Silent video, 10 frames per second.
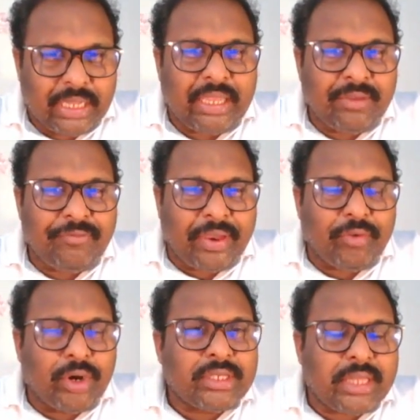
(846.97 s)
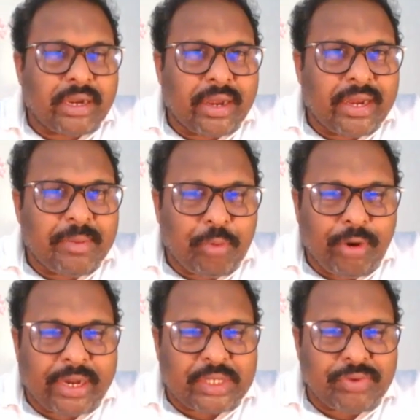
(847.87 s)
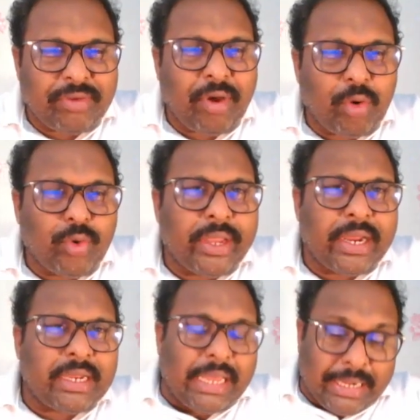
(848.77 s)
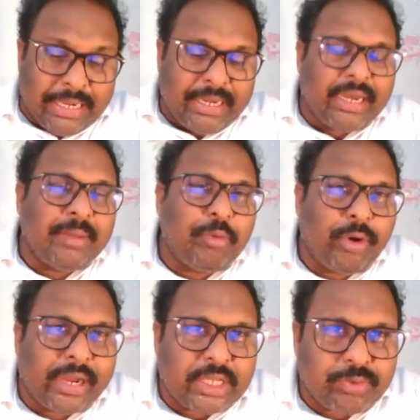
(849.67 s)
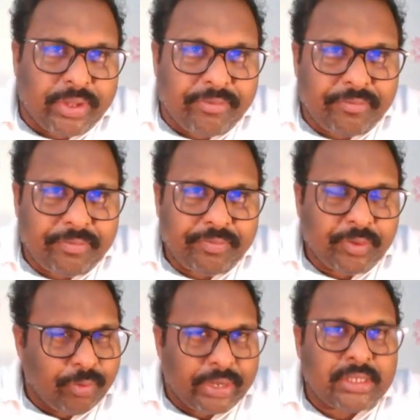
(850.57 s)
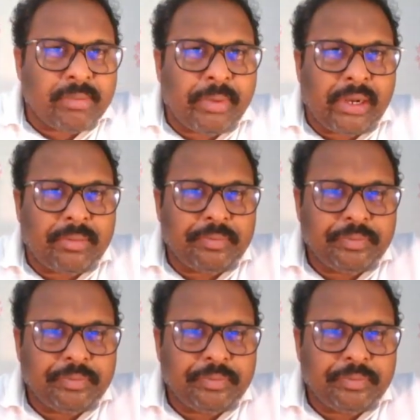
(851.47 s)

If I've got a circularly polarized wave, how do I get a linearly polarized wave? Very simple.